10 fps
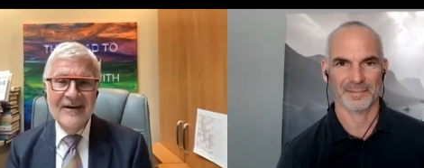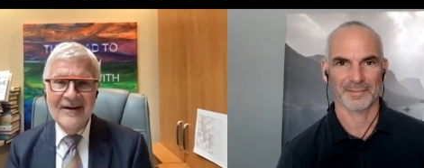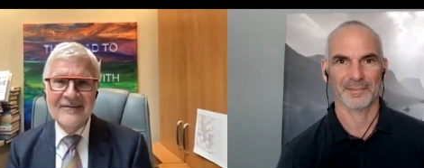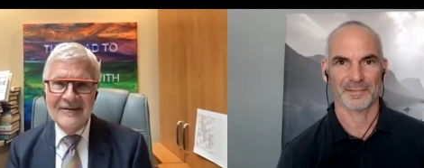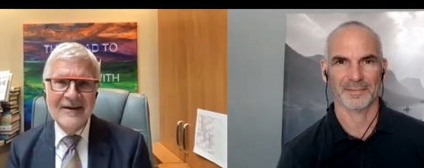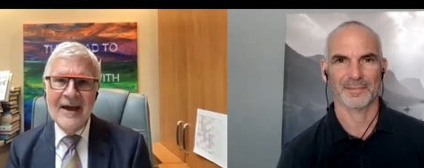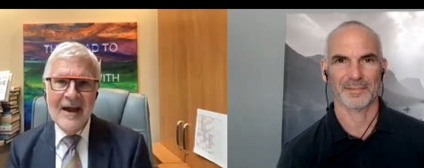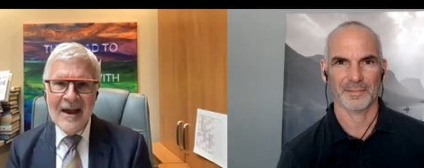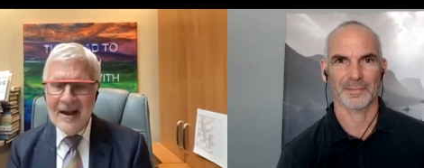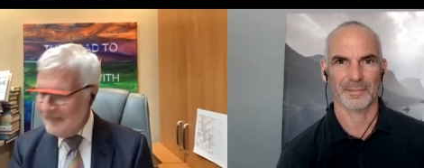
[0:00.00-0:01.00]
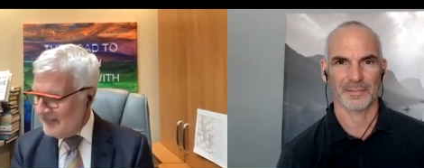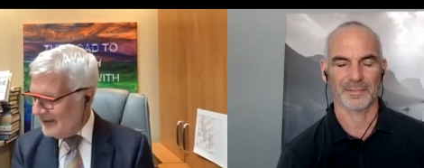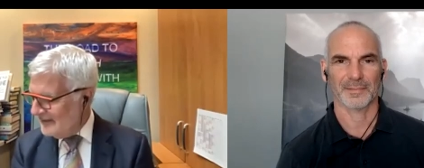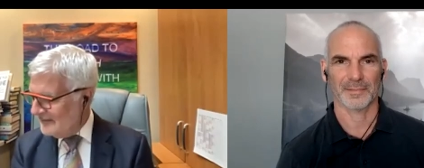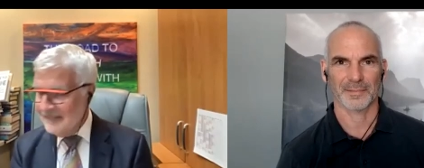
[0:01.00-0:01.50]
Speaker 1: he said, Yeah.
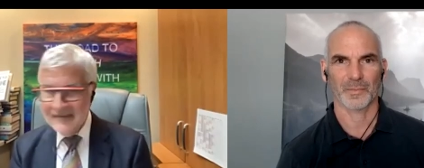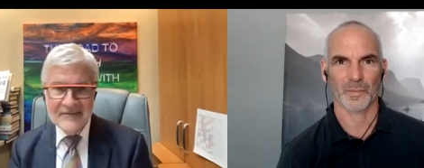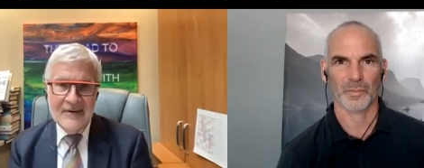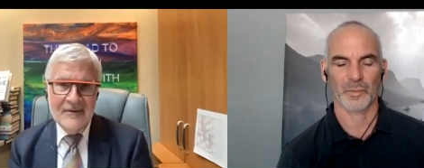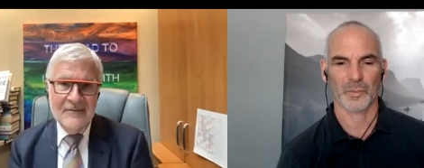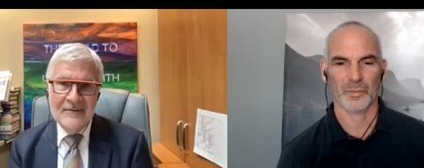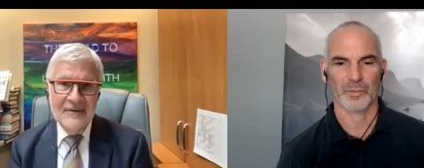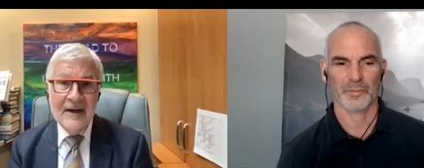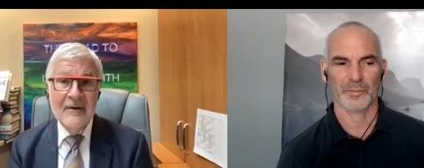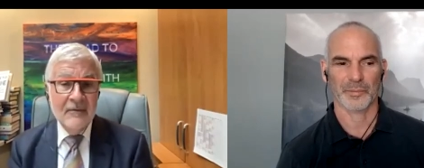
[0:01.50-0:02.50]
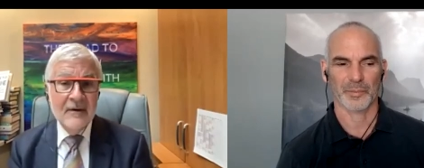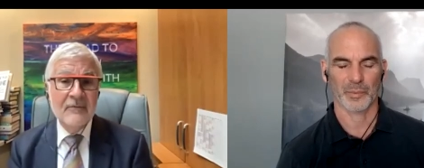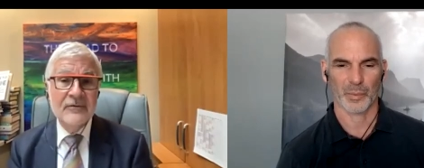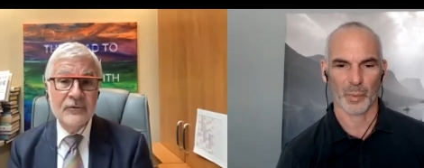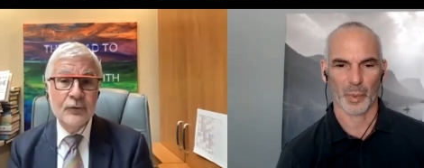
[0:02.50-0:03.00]
And so, yeah, there
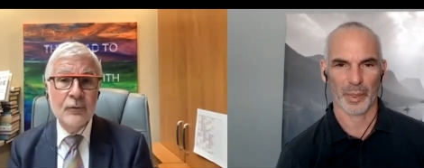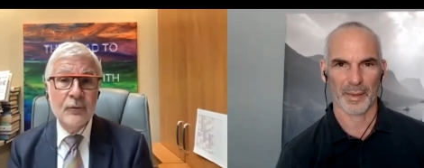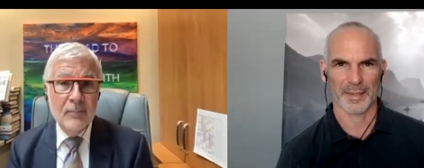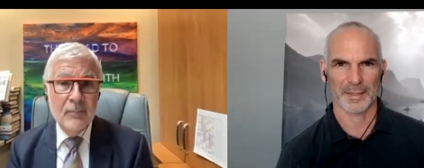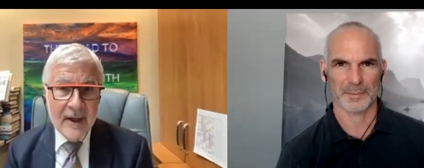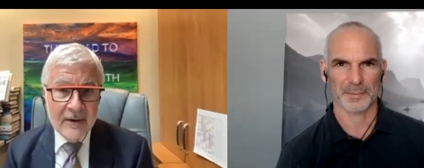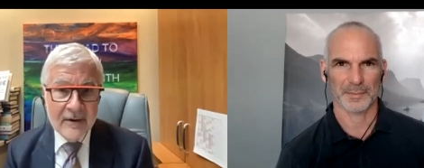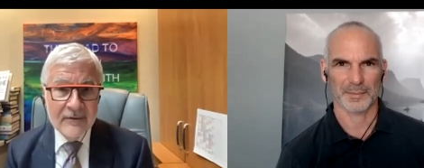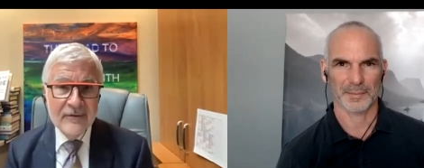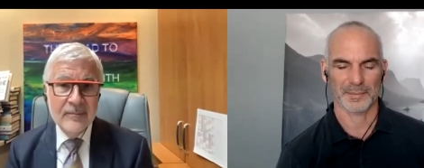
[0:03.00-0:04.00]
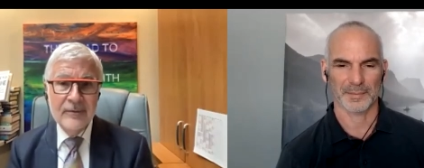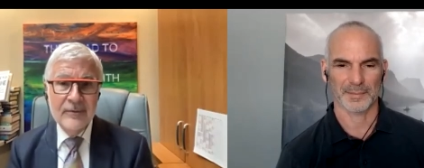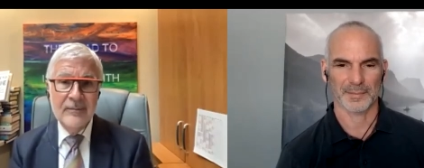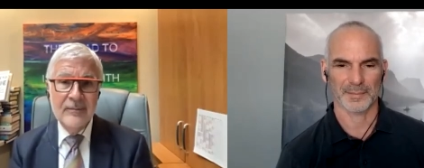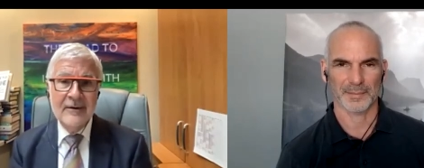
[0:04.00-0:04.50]
was tremendous
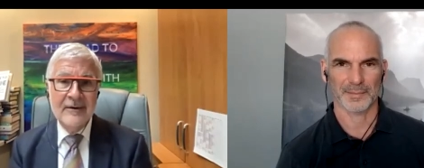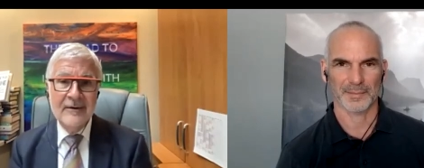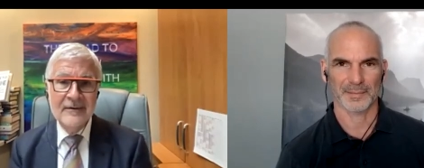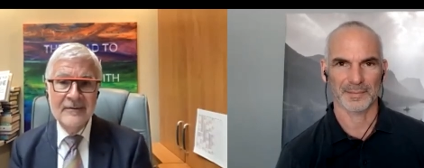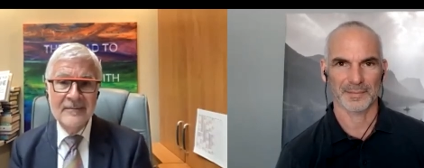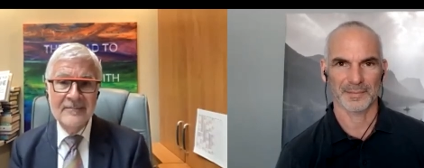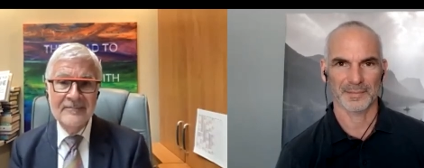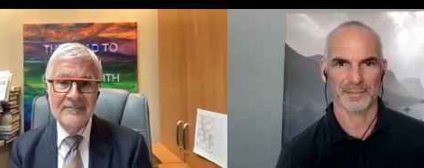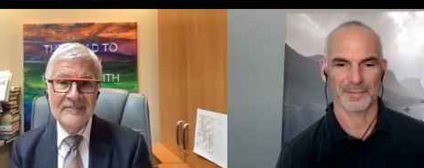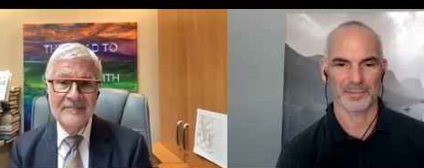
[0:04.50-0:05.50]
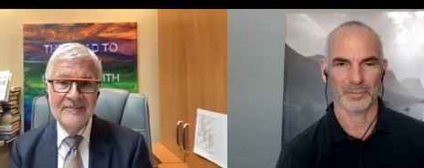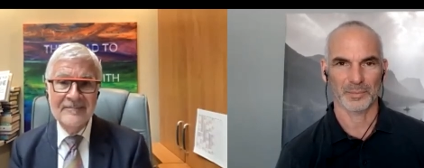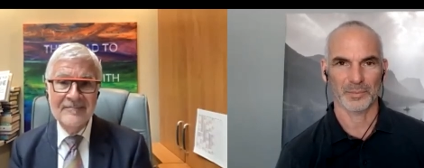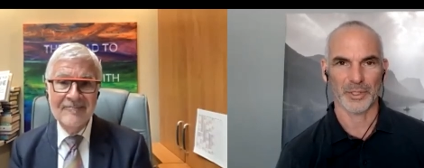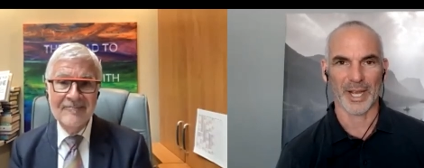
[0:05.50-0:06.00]
pushback on this.
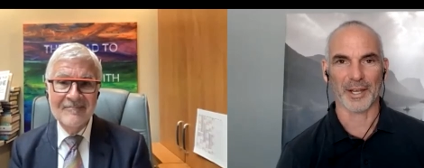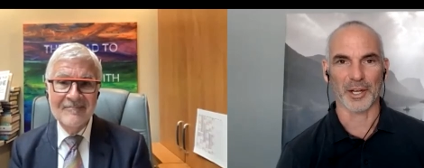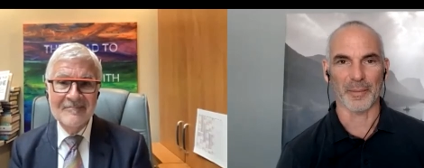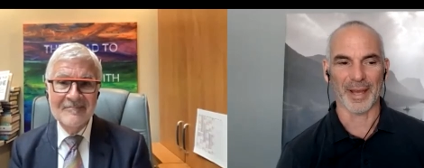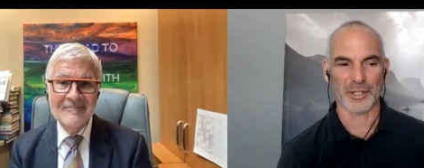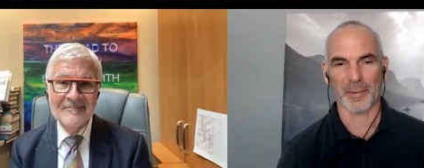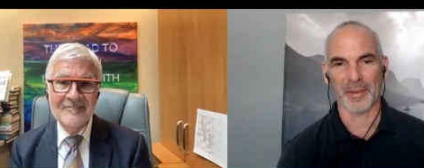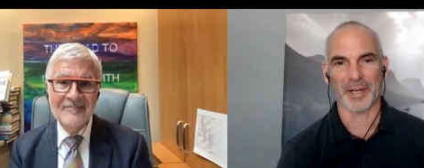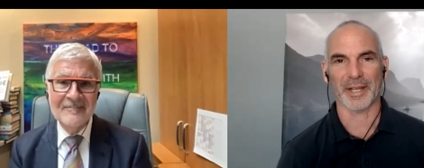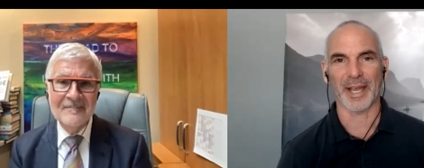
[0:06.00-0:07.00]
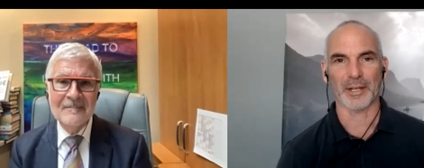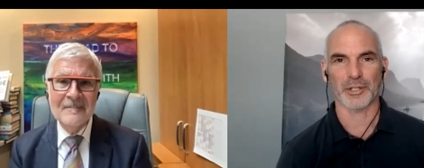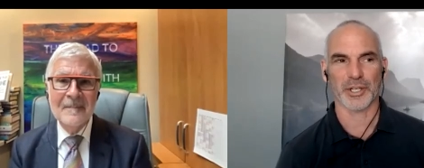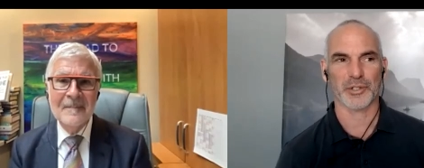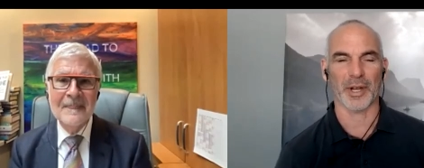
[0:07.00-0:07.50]
Speaker 2: I can imagine. I mean,
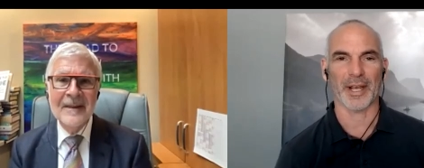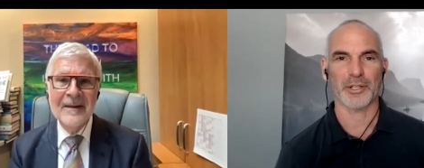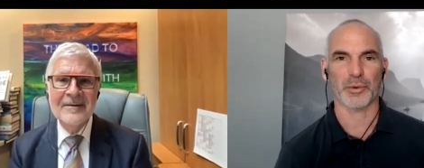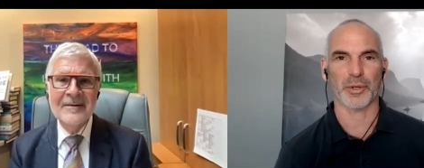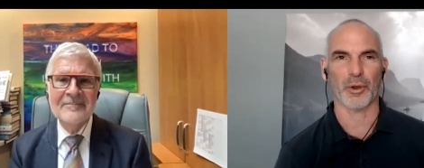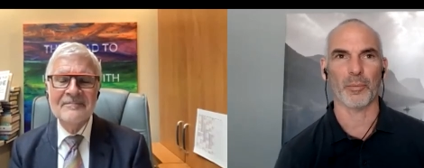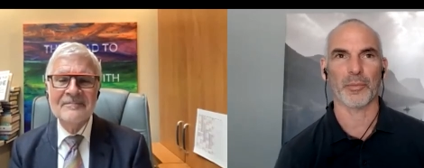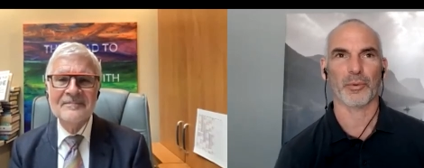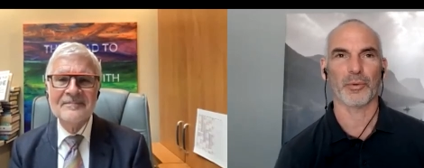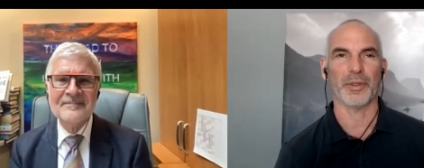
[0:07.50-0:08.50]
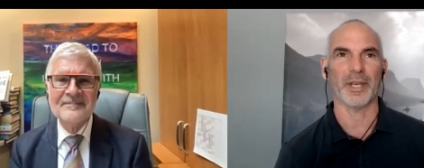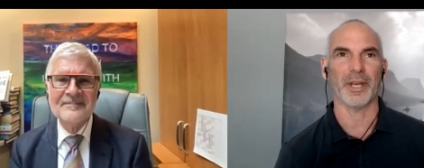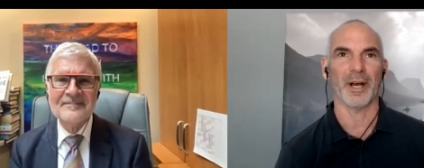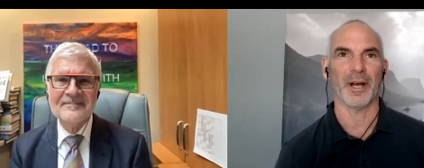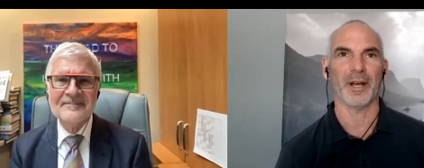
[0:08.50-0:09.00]
again, just as you comb through
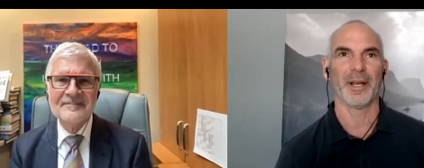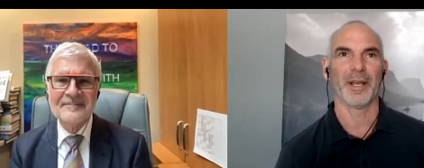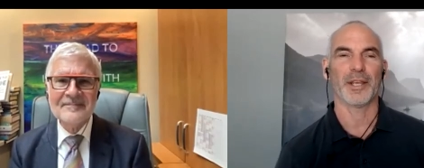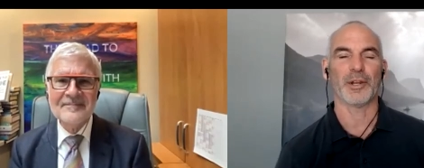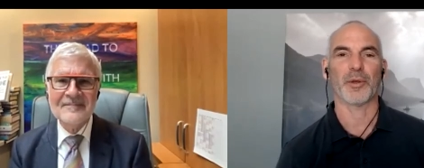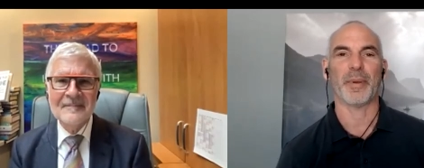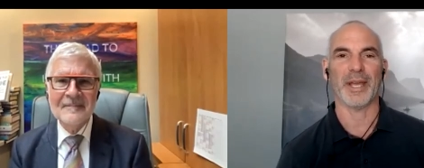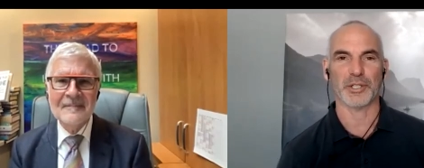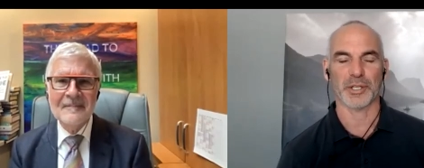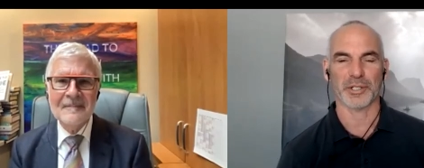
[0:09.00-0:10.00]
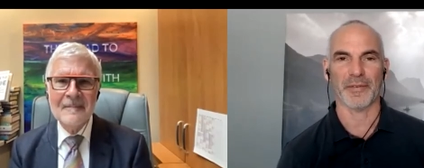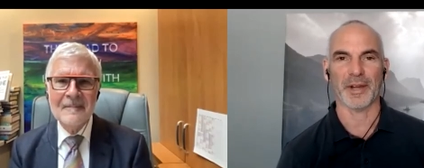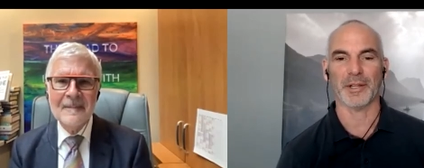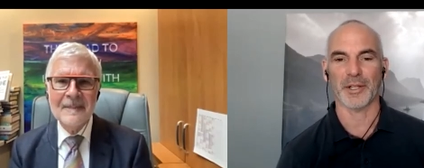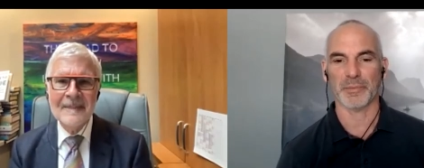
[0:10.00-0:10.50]
the, uh, you know the pages of
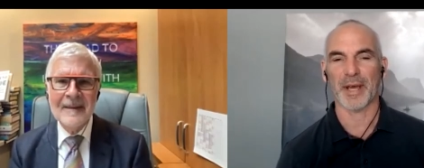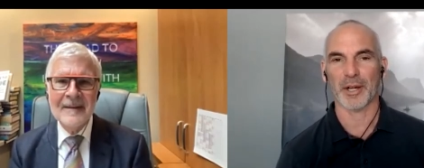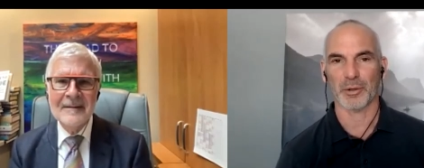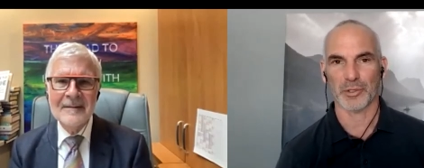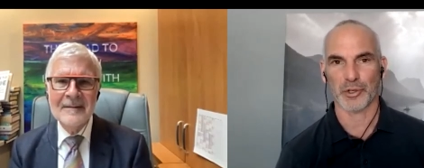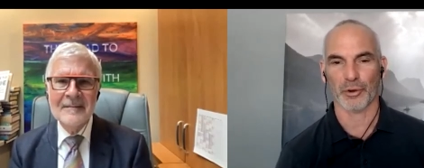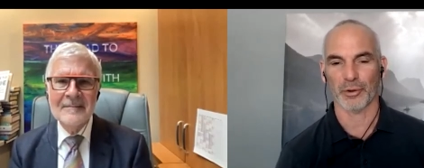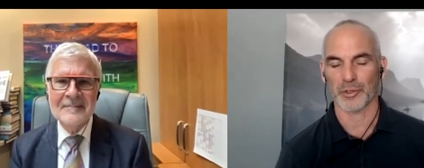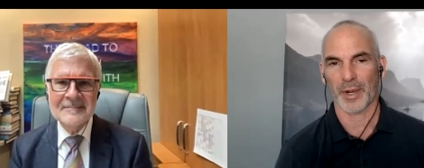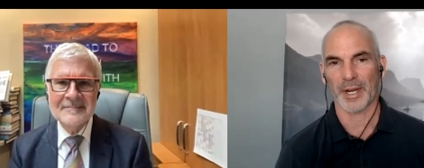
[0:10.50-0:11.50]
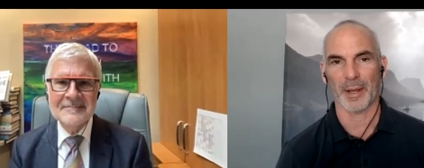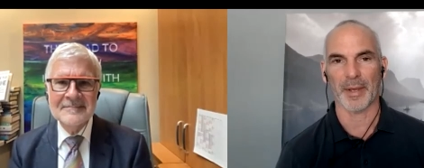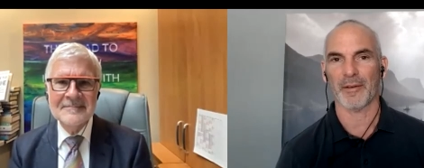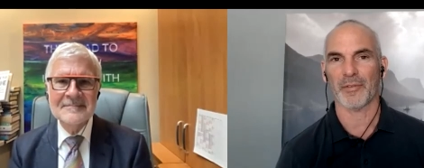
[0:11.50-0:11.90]
any of these medical journals, right? I mean,